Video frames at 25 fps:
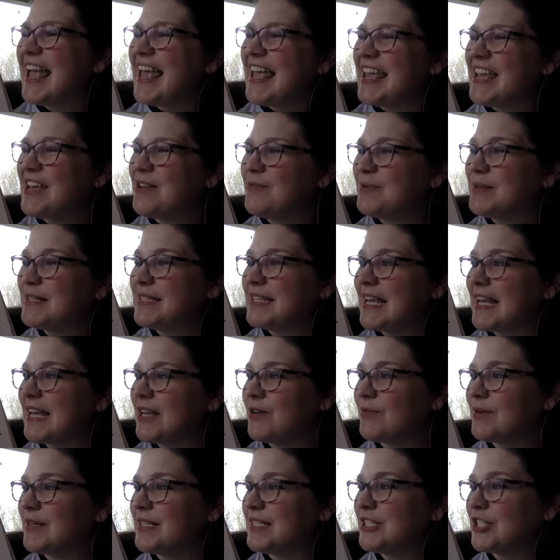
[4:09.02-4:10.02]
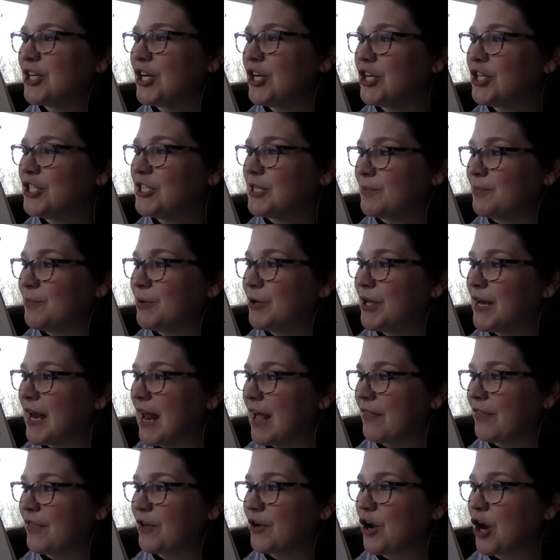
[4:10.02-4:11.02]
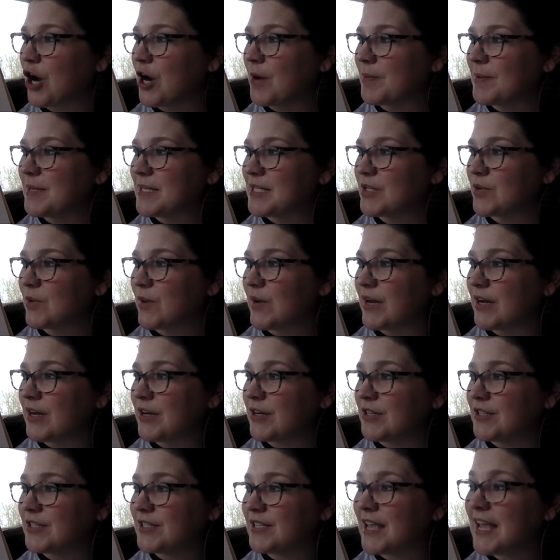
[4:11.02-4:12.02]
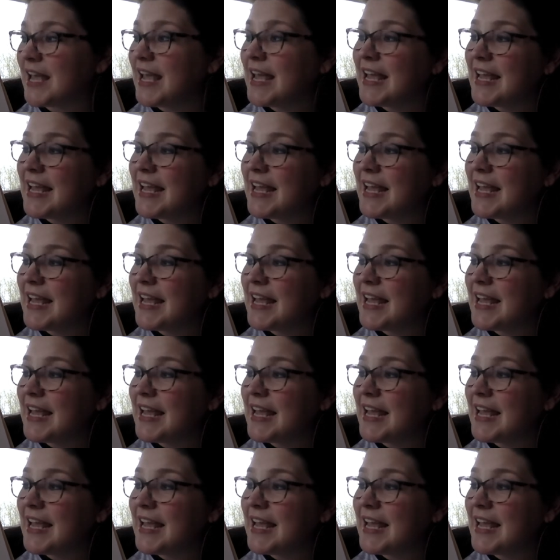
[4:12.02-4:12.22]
It was Henry's turn to put out the carpet squares.